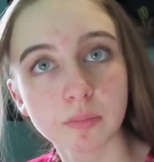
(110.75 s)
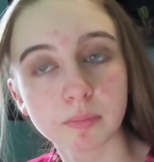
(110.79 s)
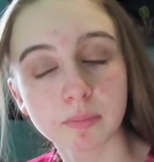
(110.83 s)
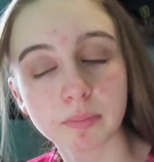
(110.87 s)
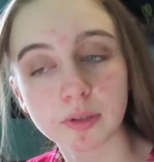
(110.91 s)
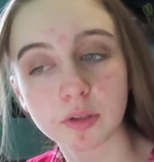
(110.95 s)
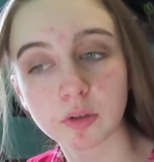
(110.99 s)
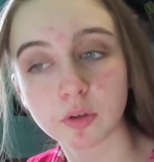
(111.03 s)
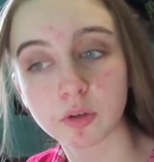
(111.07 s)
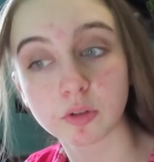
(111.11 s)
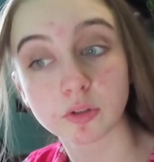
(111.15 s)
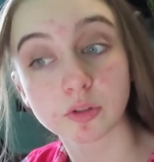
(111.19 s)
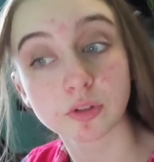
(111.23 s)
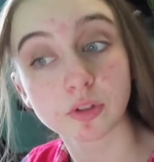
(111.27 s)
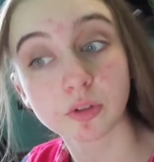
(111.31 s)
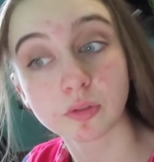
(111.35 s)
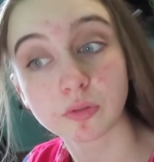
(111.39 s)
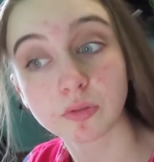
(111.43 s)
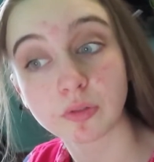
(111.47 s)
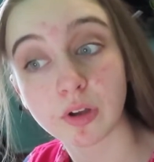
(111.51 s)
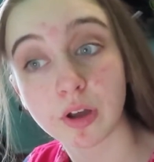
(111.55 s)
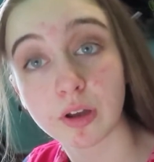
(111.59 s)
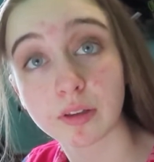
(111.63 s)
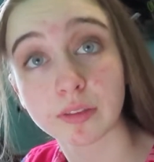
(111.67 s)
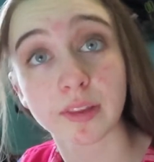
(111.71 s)
but also
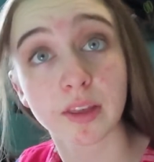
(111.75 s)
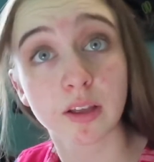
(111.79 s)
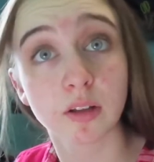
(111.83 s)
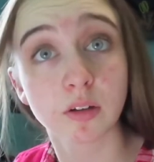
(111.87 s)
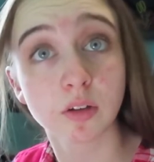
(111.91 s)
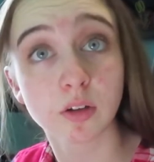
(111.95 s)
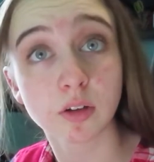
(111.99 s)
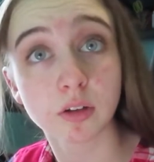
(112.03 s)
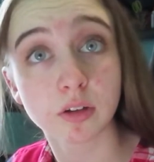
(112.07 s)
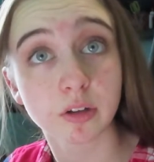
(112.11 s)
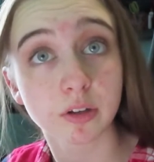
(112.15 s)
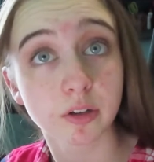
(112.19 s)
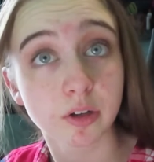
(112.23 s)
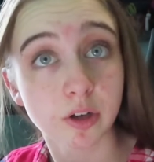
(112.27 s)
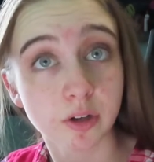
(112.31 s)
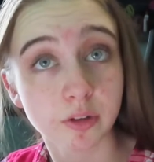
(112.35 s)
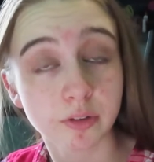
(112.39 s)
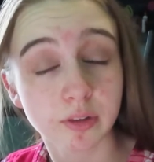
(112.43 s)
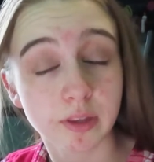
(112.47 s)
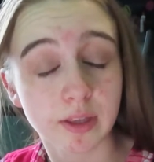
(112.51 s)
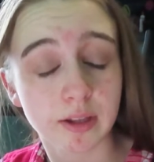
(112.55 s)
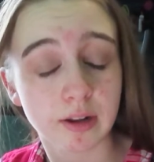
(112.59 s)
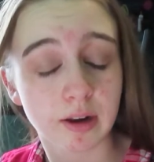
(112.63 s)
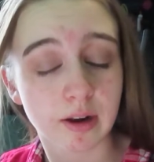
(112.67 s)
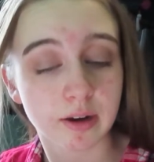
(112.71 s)
not that long ago
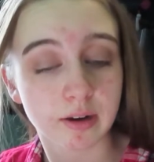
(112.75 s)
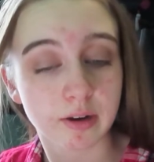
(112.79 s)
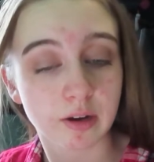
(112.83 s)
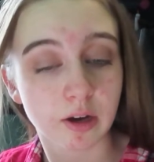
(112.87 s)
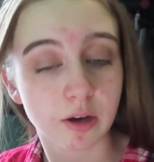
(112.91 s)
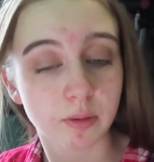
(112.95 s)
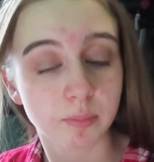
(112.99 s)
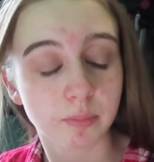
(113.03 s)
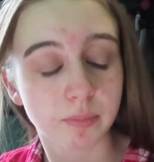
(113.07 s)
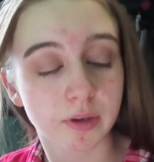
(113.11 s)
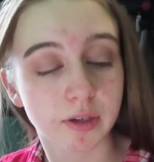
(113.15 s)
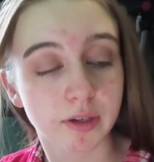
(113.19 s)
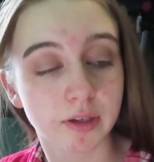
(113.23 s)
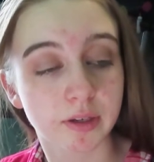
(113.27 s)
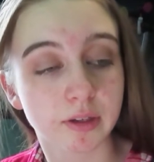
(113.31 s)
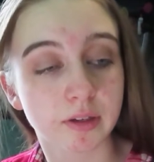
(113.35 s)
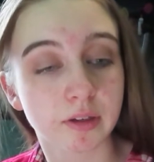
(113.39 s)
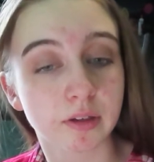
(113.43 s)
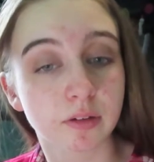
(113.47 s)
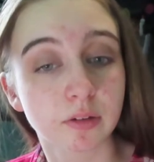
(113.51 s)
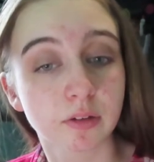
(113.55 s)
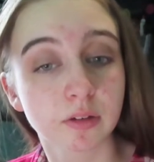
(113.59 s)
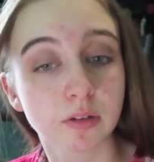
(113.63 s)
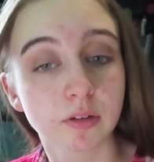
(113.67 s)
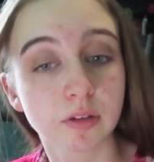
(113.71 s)
that I got
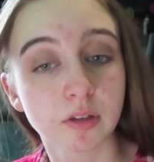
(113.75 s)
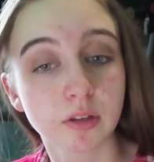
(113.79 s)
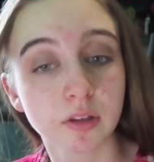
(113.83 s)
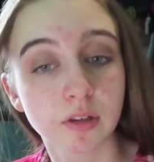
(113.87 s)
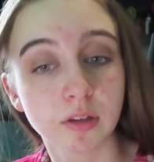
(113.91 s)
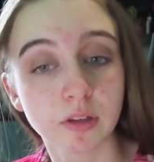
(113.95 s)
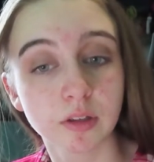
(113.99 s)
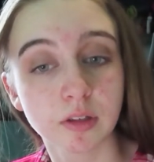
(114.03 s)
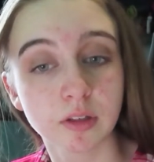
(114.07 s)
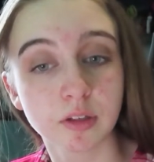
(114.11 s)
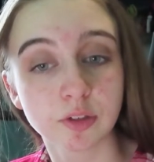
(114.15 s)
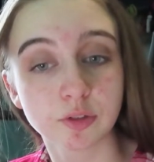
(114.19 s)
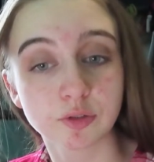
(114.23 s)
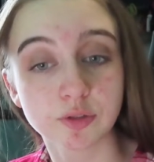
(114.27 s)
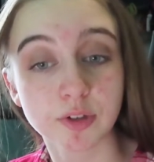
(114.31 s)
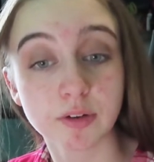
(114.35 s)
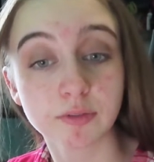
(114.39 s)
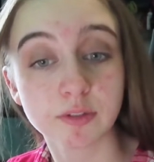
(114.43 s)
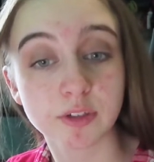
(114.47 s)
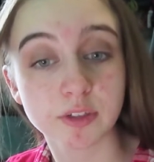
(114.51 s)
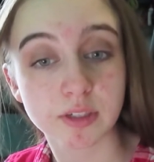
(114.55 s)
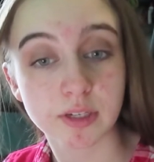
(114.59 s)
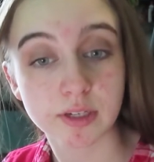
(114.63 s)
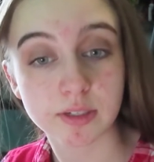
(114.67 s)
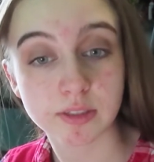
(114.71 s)
my
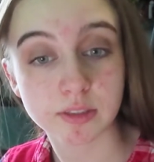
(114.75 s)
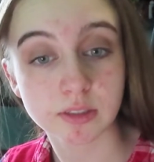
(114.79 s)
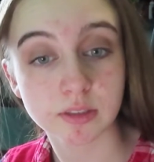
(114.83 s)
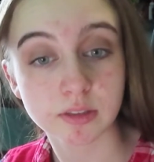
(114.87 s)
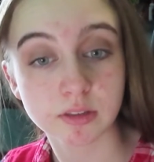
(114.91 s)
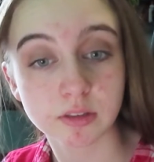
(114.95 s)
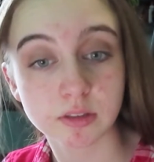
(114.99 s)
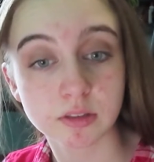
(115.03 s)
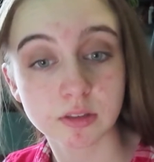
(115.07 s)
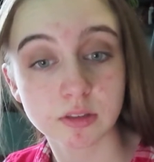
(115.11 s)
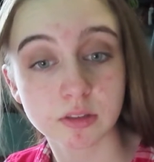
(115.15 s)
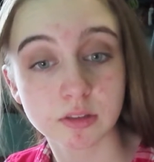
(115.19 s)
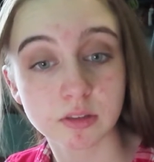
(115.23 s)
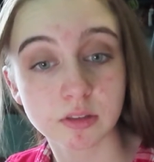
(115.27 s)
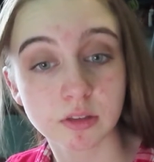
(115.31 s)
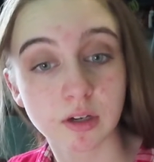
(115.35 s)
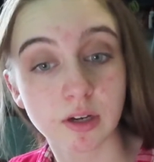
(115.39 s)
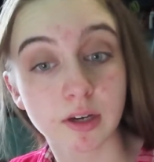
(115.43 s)
driver's license.